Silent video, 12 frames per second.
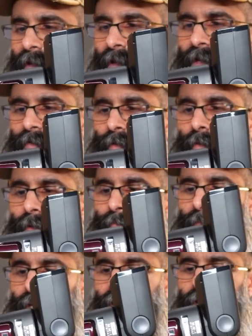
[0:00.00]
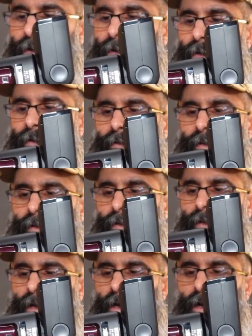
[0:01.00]
And the grip being here,
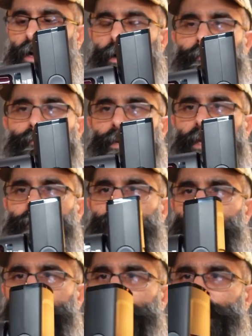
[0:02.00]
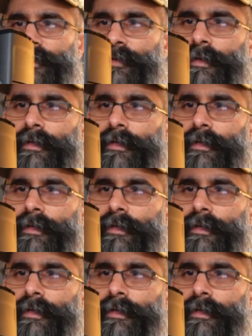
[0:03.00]
being able to reach the